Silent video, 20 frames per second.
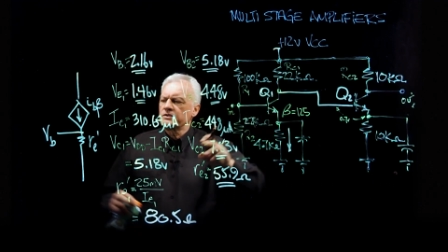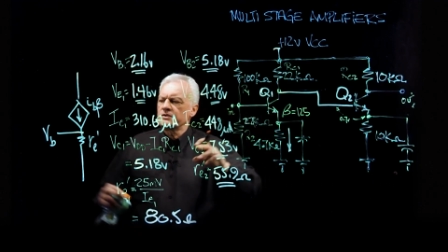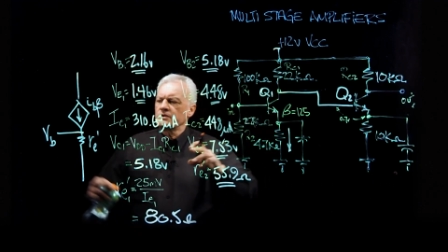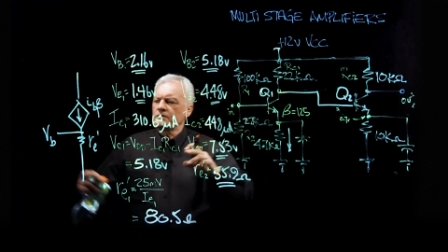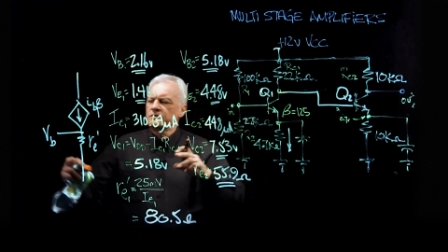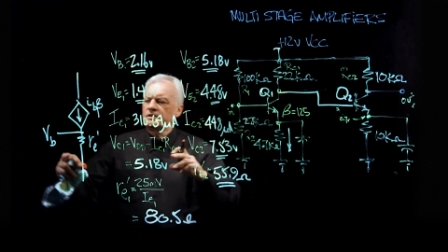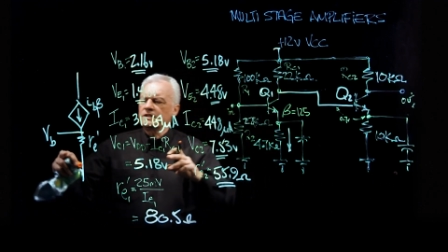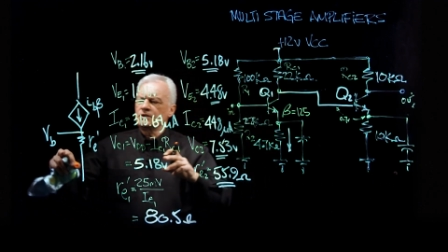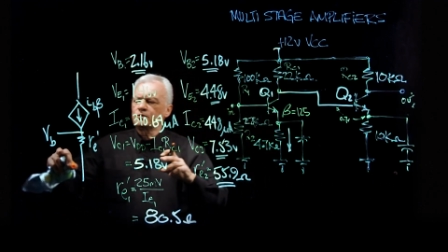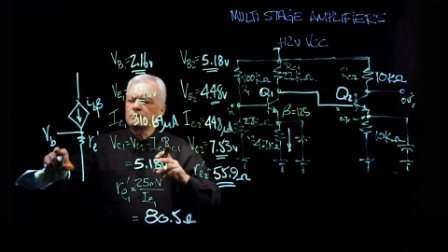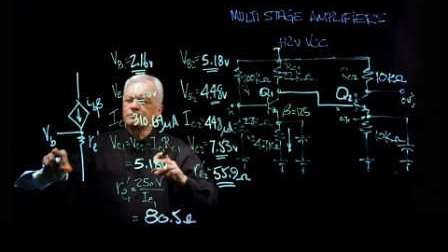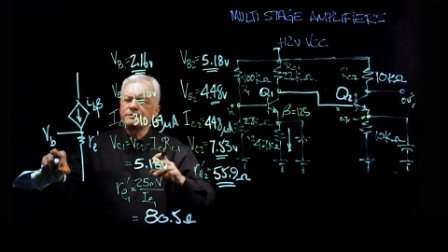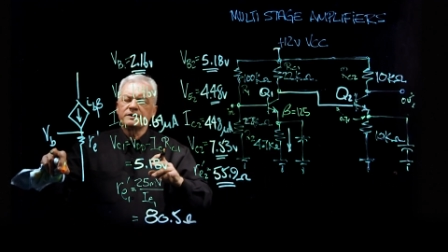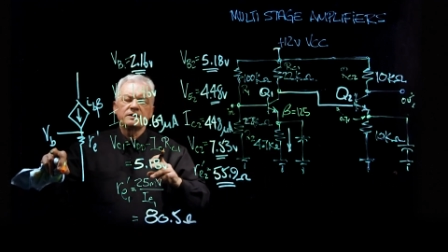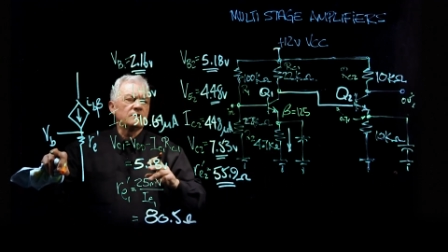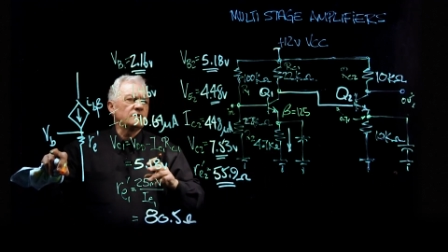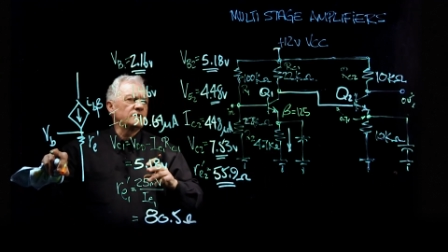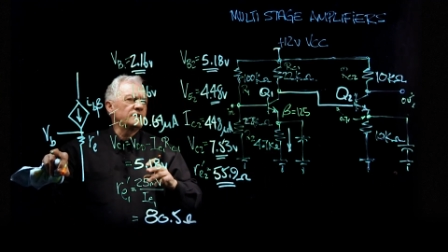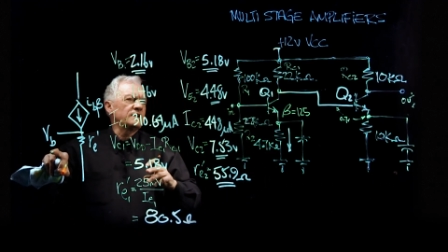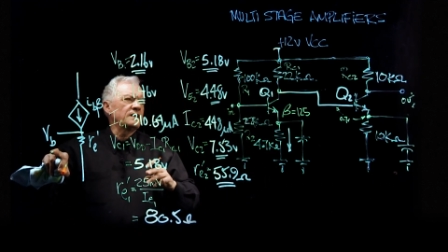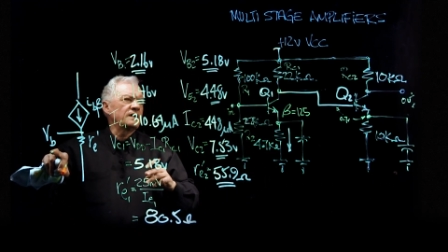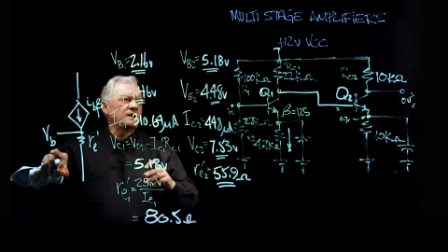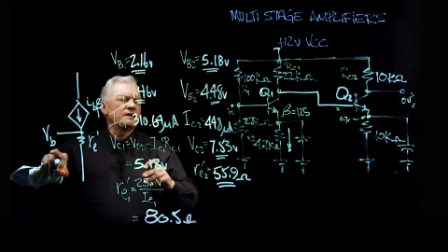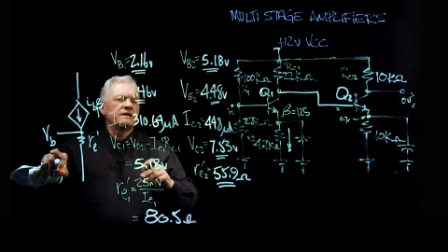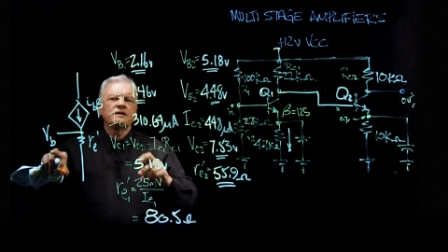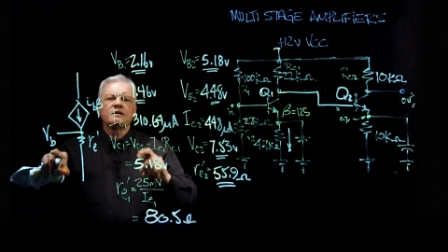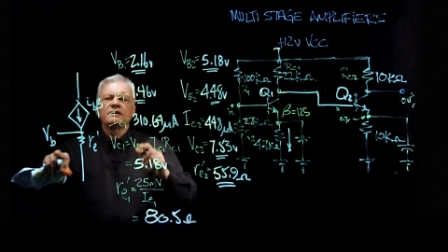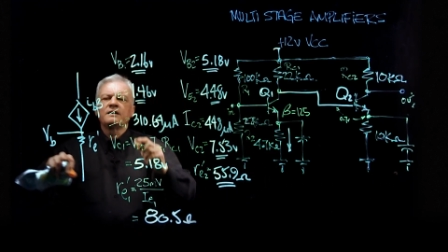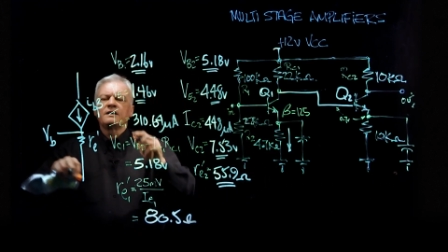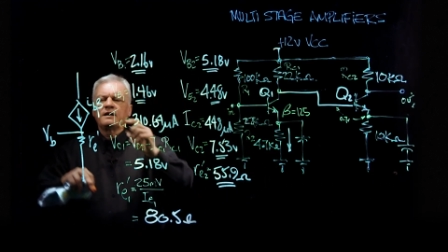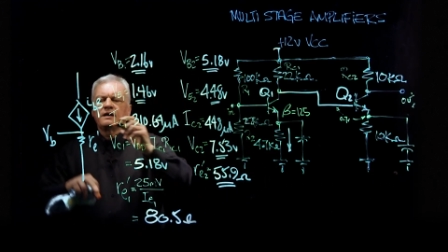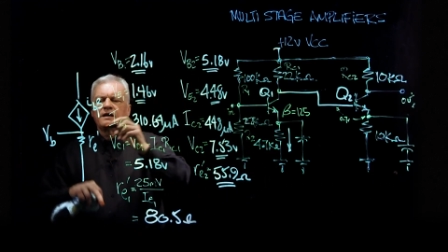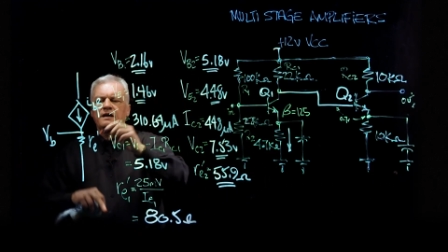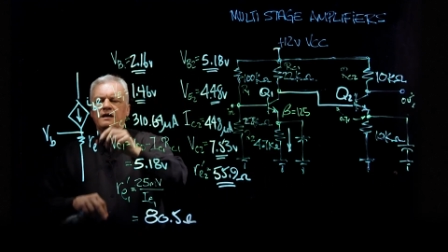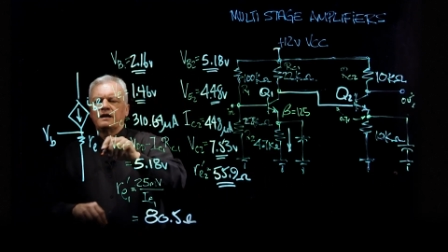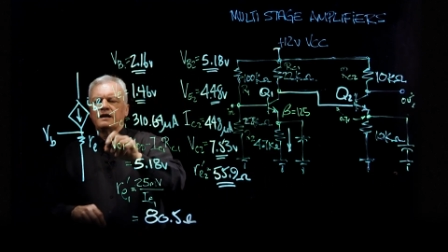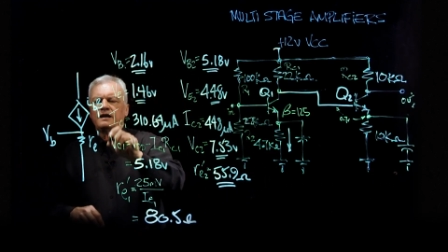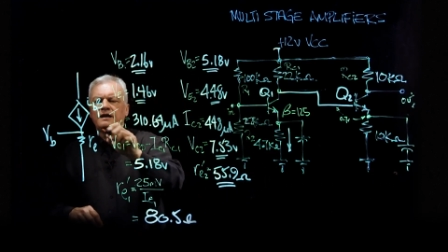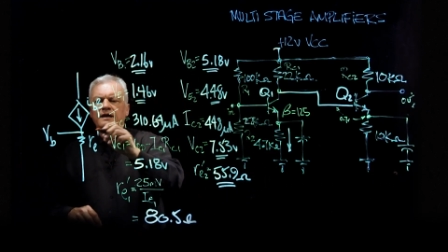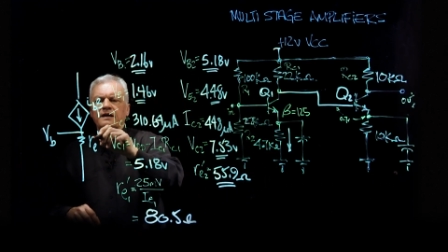So this will be going in,
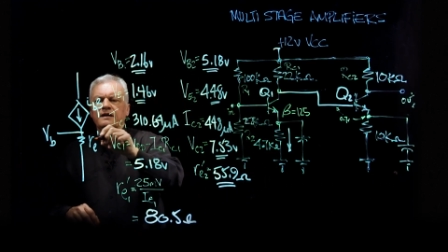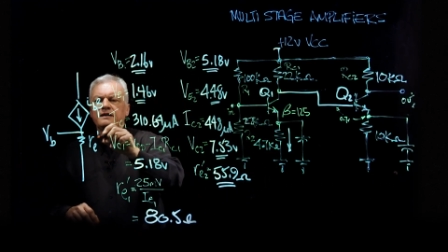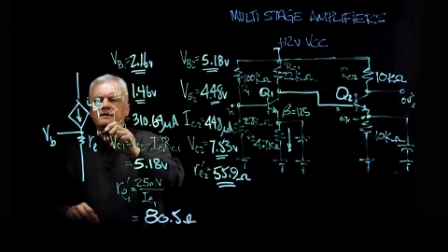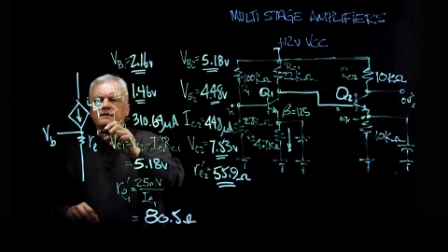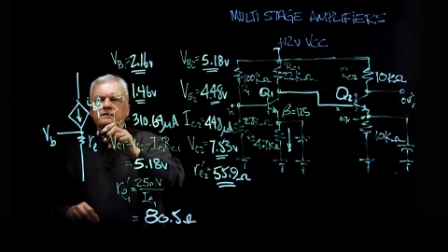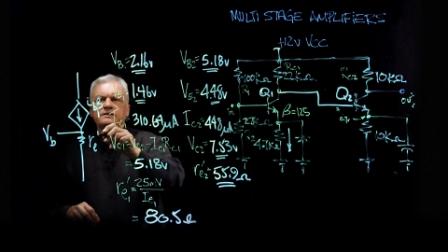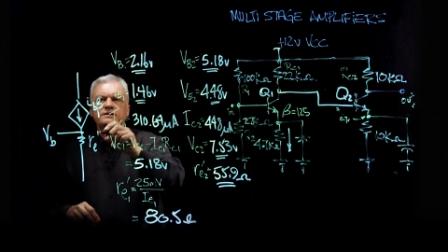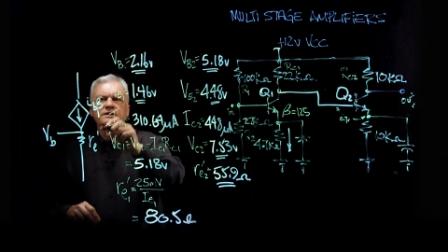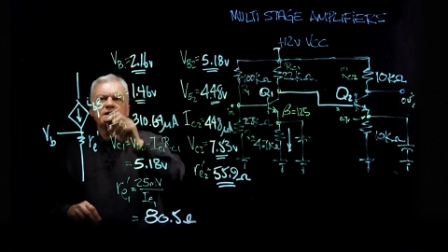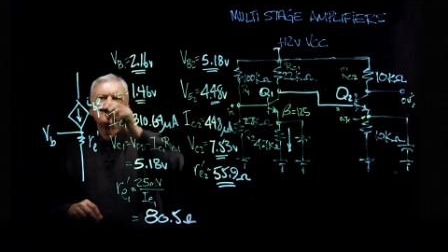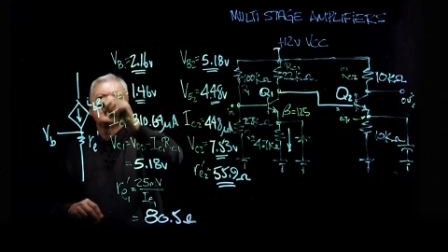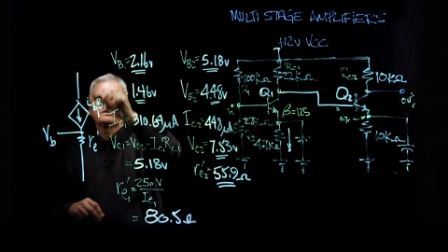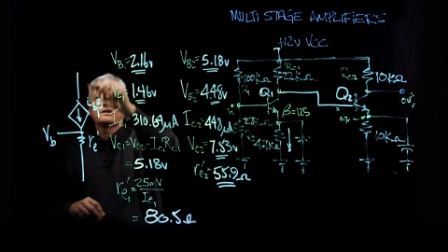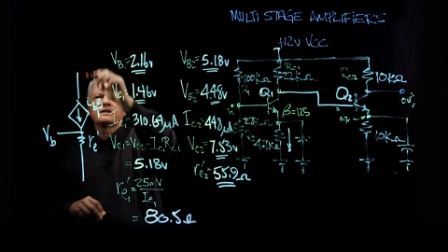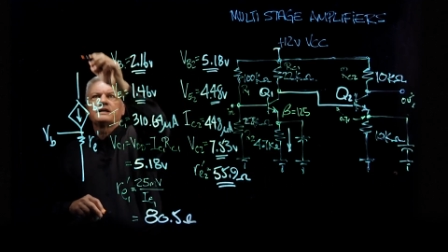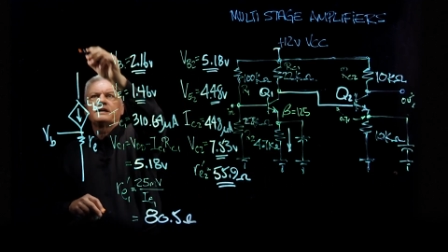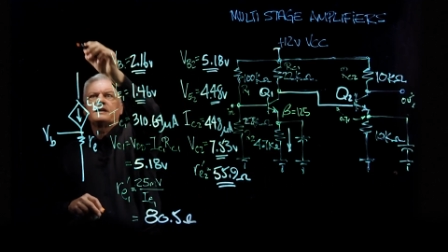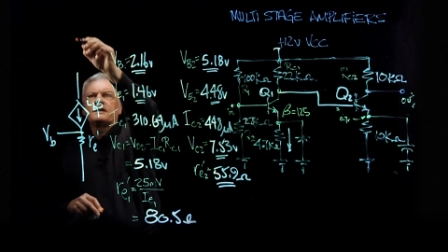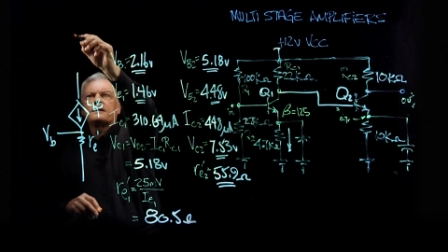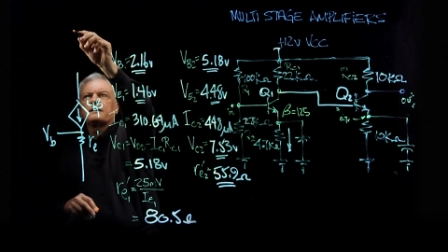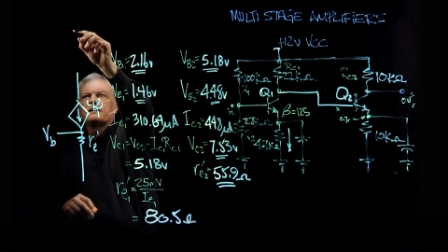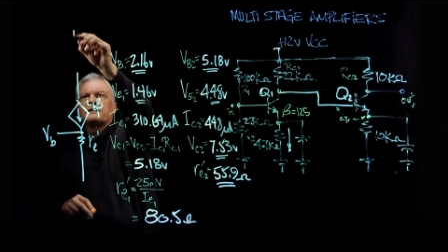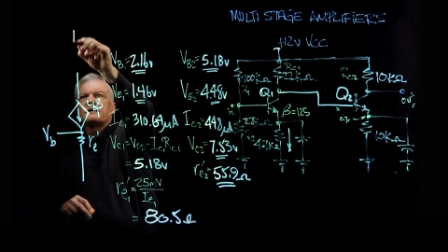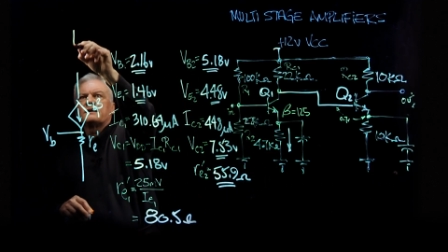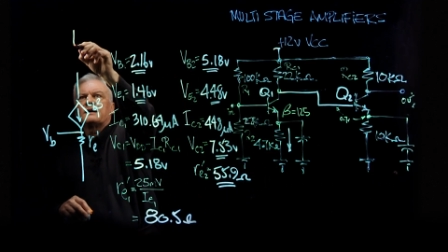and essentially,